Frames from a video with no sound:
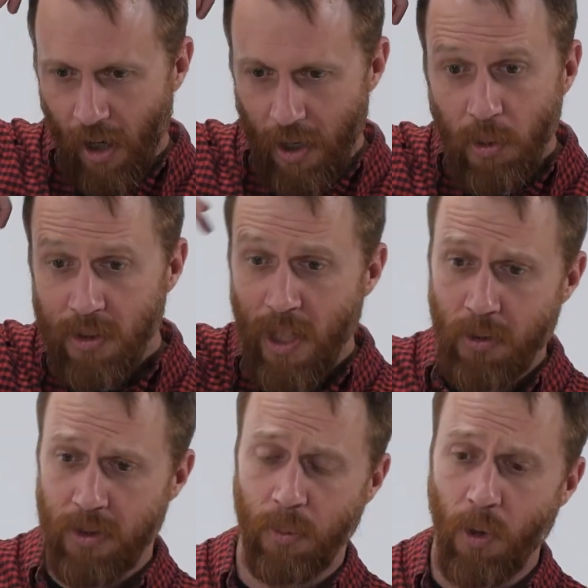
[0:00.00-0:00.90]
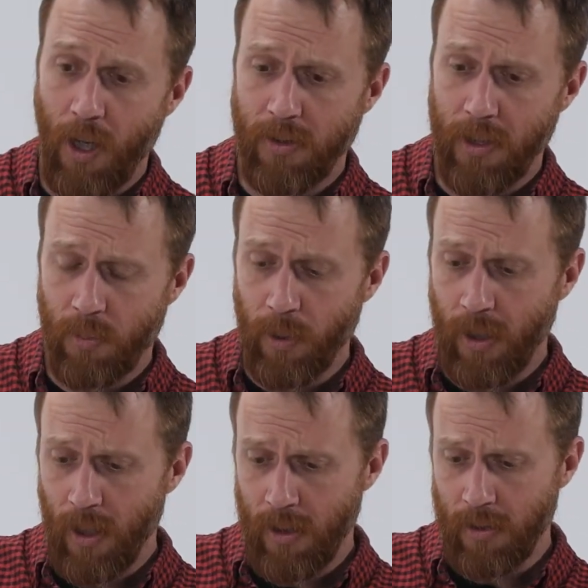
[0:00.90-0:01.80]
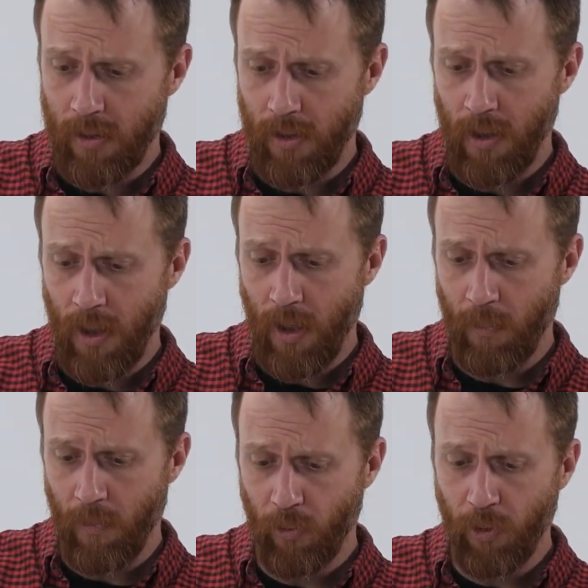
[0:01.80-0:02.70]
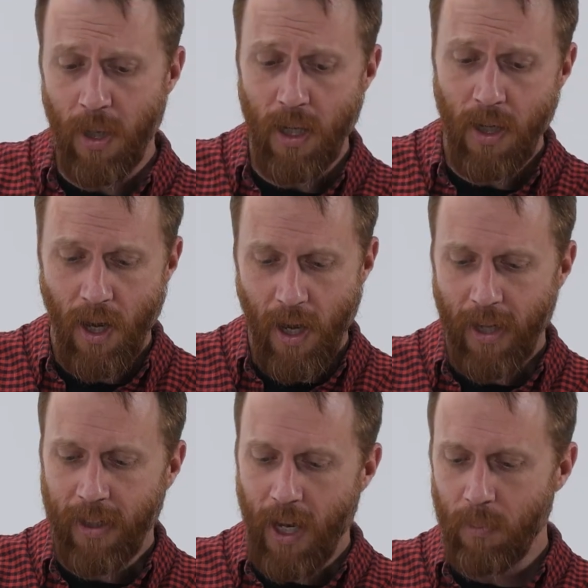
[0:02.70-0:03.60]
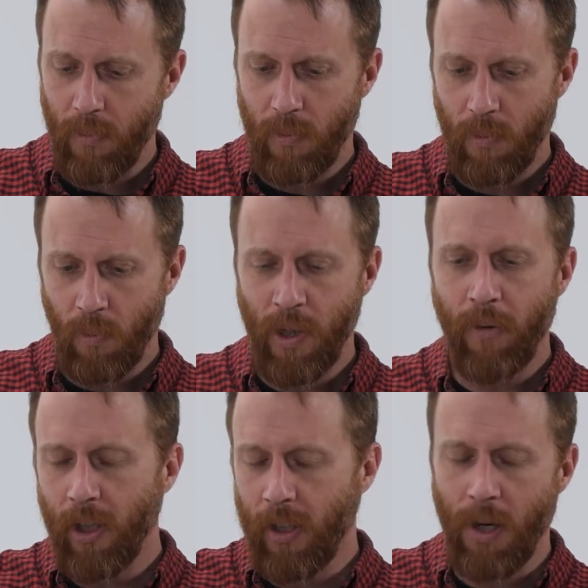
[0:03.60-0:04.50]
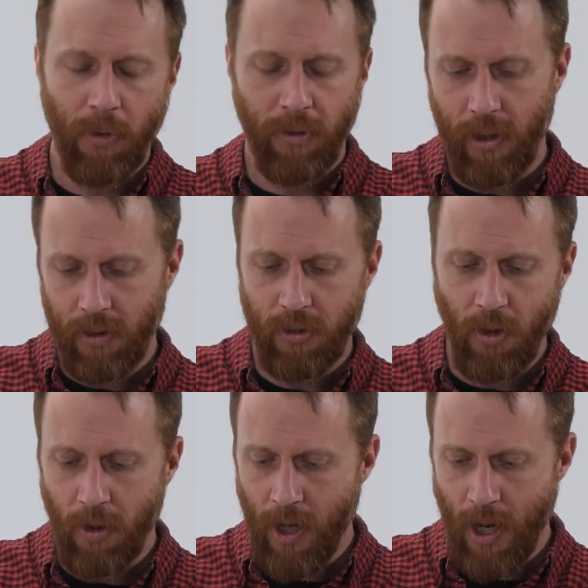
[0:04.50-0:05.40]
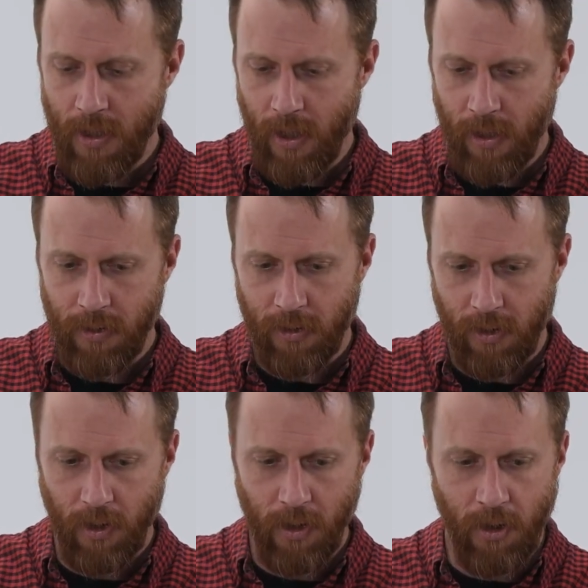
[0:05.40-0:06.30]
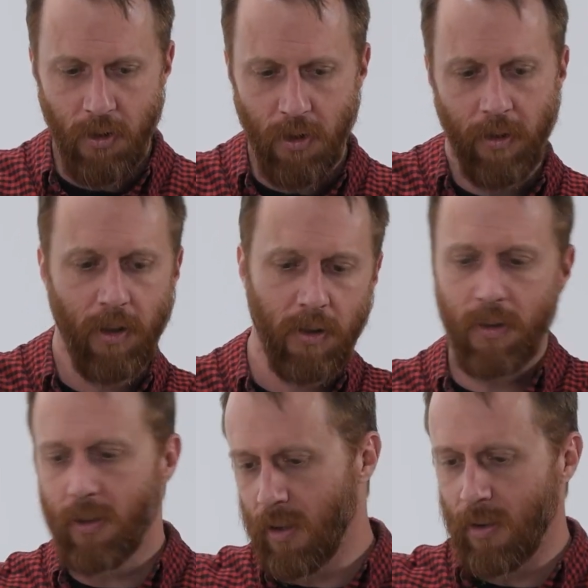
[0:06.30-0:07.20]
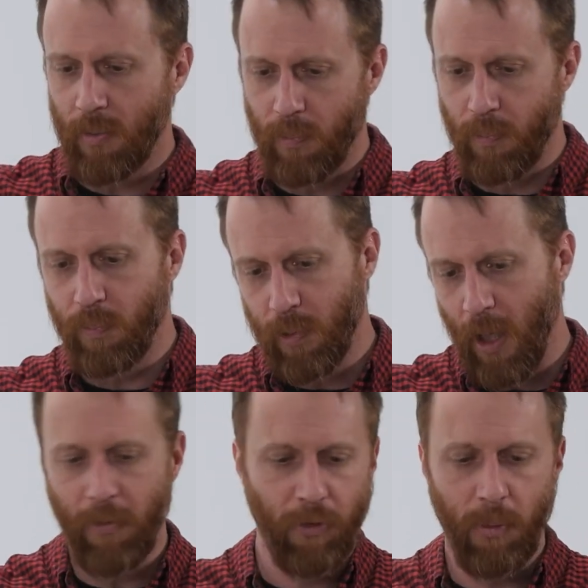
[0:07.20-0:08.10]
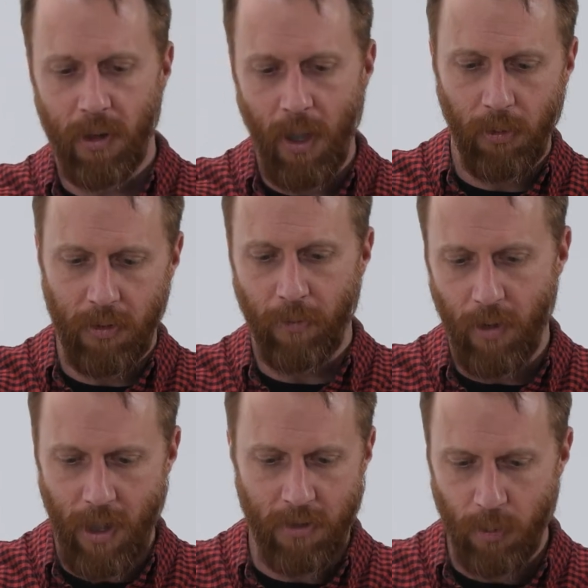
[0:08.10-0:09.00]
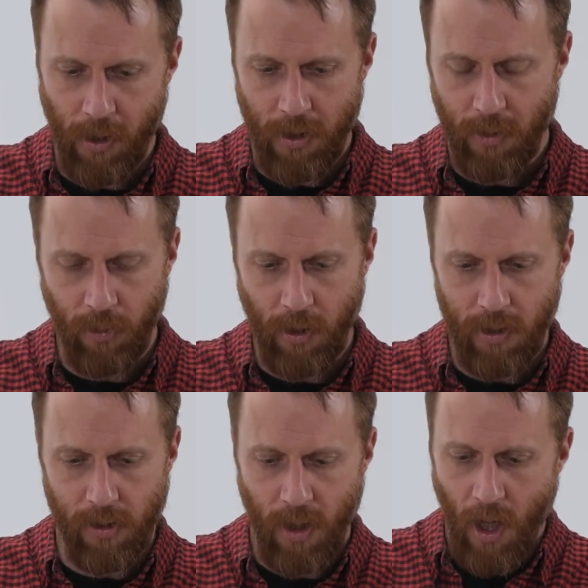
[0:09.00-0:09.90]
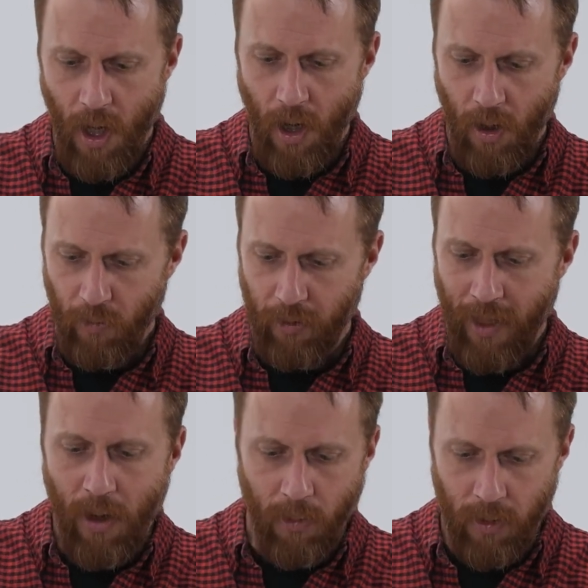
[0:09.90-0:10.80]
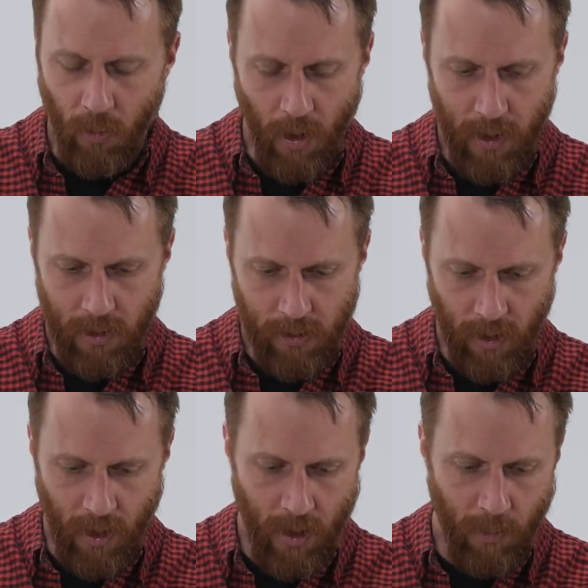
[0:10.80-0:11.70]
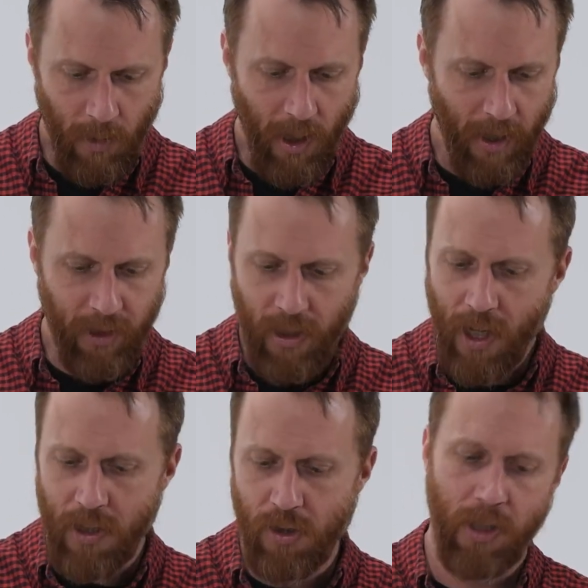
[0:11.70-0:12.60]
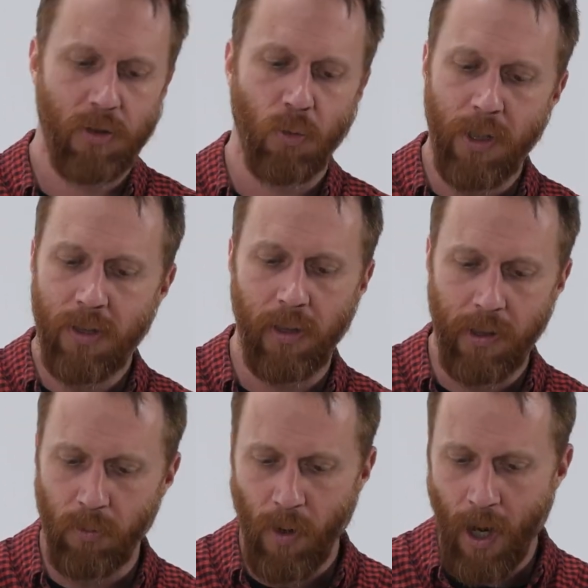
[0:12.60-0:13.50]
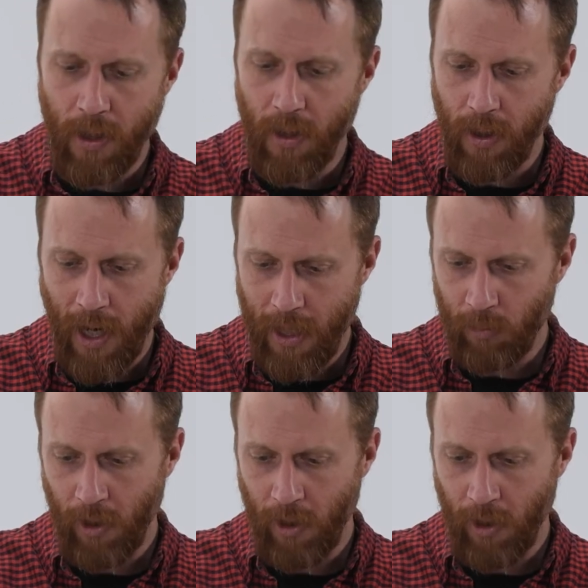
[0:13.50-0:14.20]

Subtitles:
It was an interesting process because for me, it came whenever I come with like story ideas. Usually they're coming from a couple of different inspiration points. For that one was I think I had just recently read I Am